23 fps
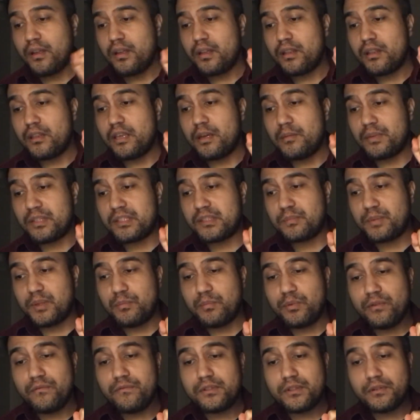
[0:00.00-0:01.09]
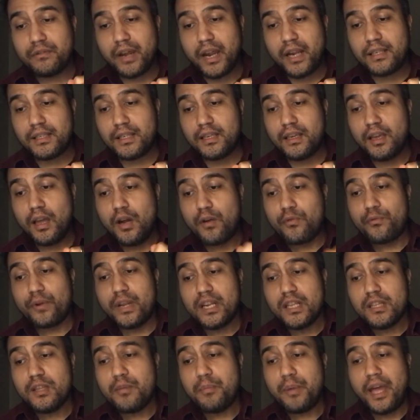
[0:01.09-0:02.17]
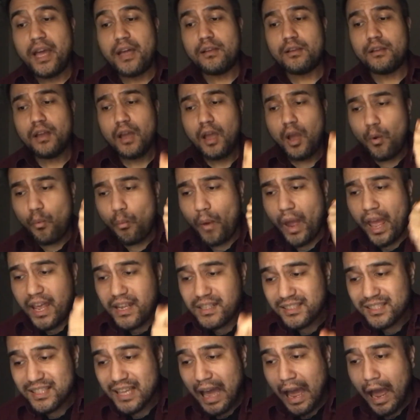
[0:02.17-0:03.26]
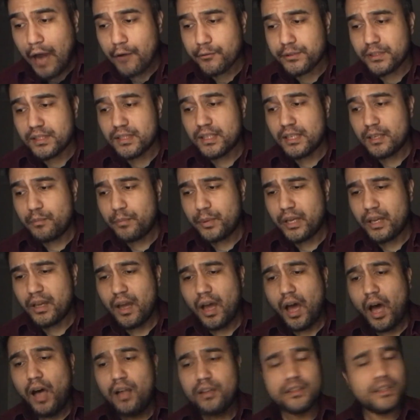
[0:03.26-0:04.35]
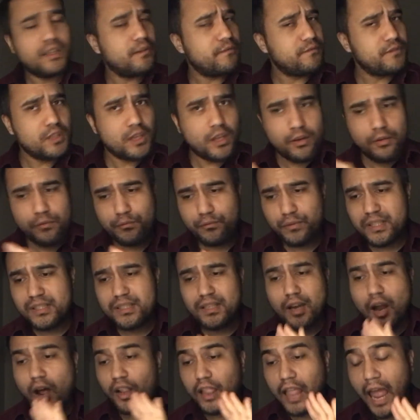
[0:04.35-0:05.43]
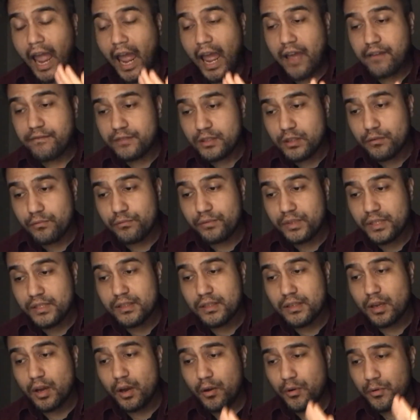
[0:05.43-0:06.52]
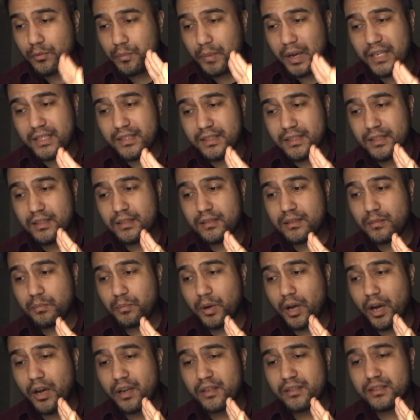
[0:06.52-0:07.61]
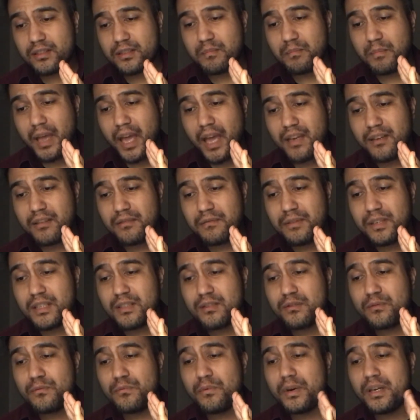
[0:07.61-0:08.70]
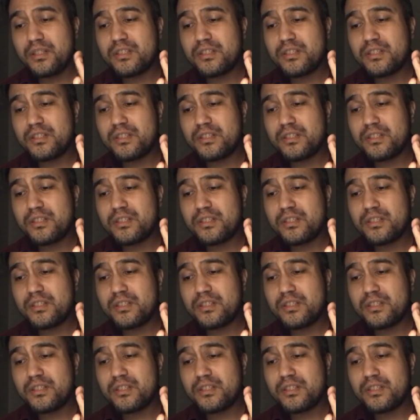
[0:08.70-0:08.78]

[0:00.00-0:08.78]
they must be moved directly. Ring the bell. Where's the housekeeper? I'll give no reason. I'll have no reason. Oh, my dear departed Mannering, to what